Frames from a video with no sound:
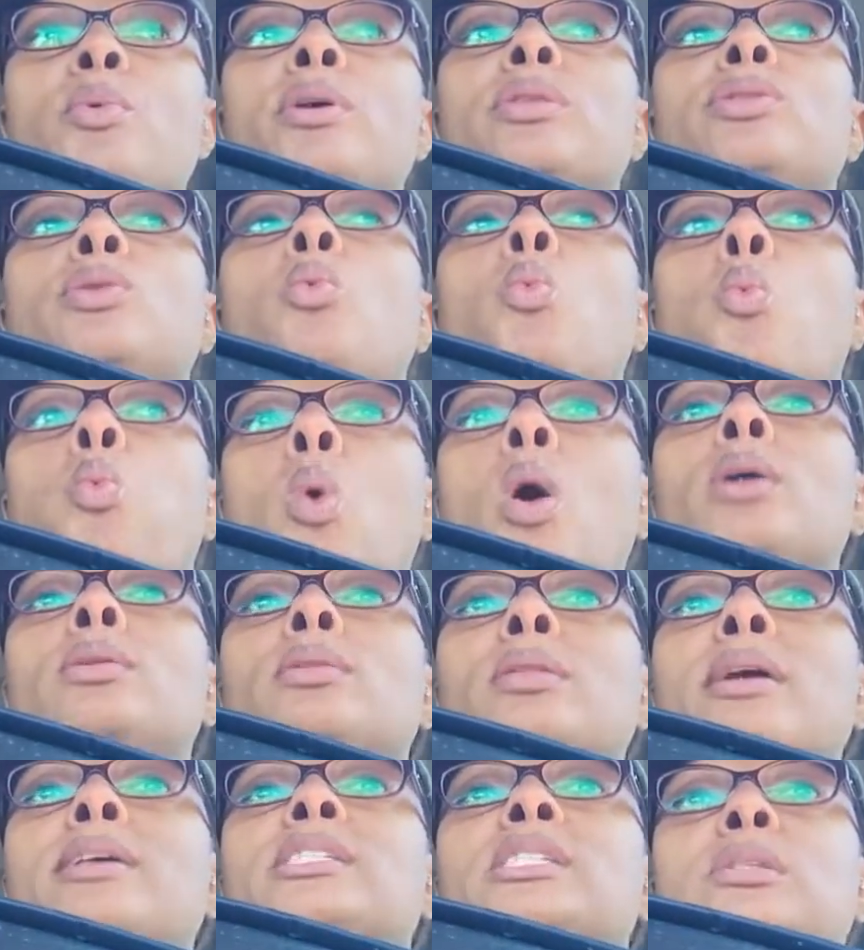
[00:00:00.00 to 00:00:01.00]
with one
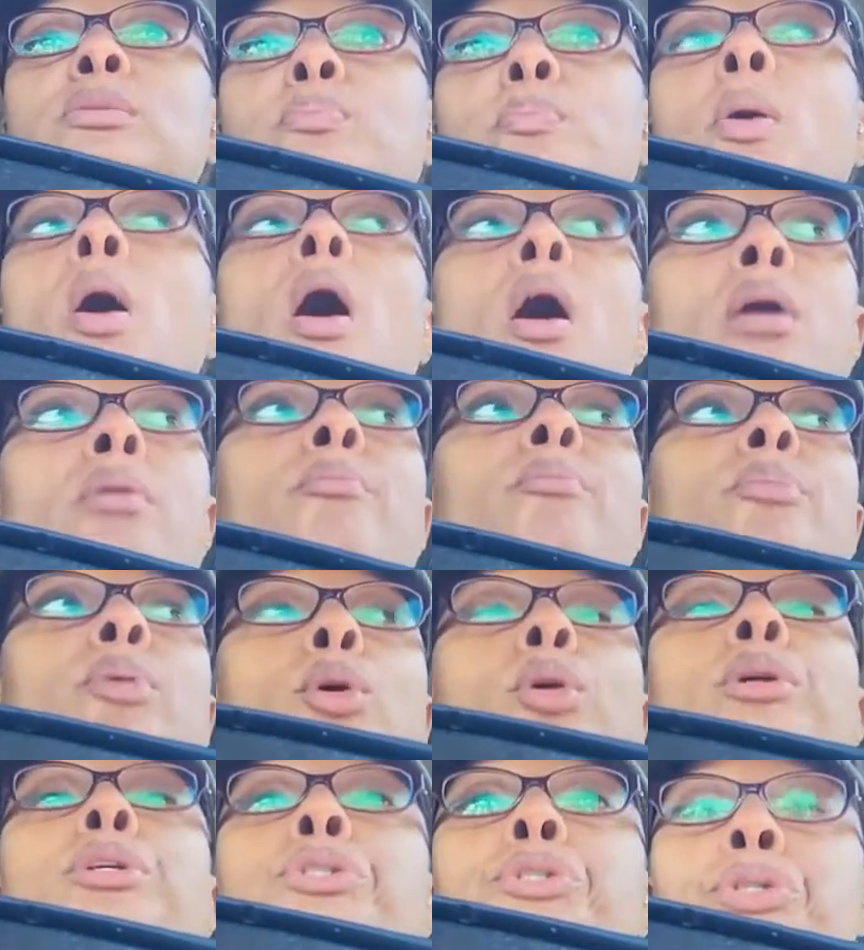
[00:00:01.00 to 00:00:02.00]
less pump
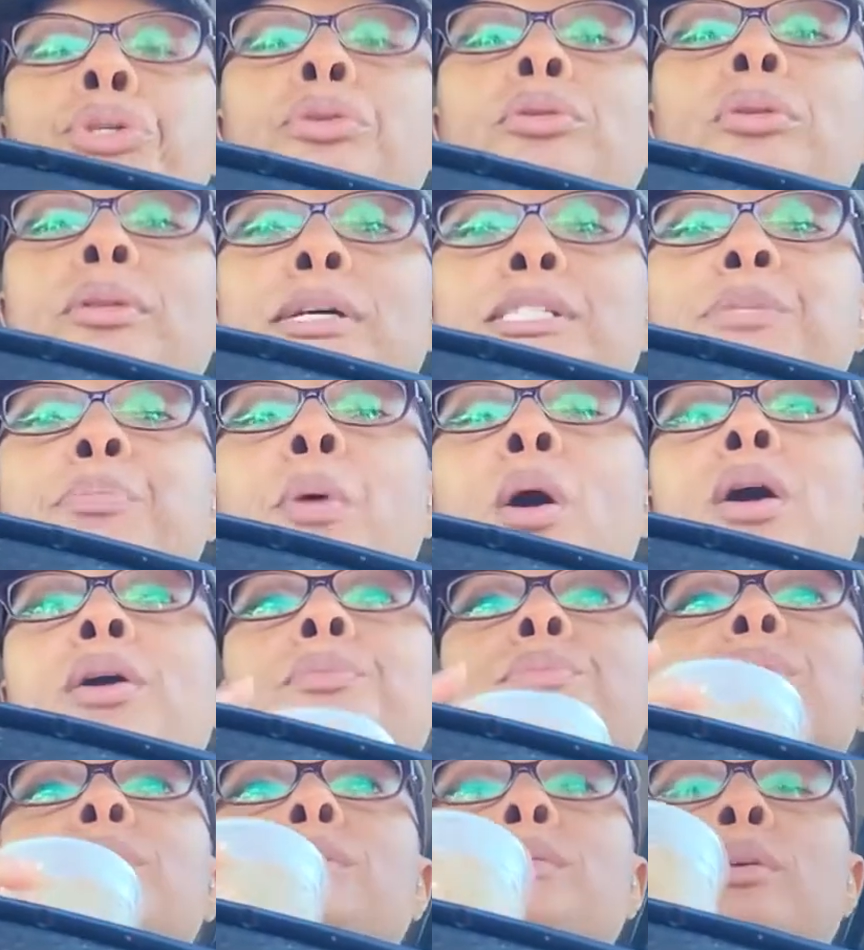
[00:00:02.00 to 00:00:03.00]
or two less
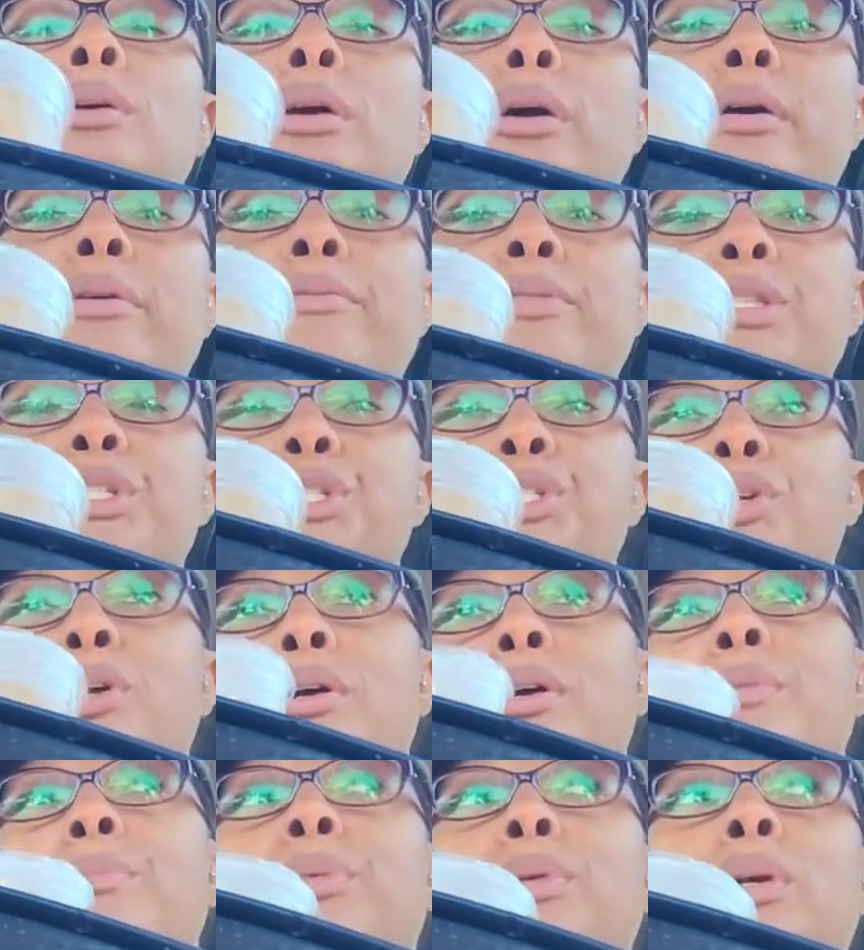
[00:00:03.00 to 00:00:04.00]
pumps of the syrup,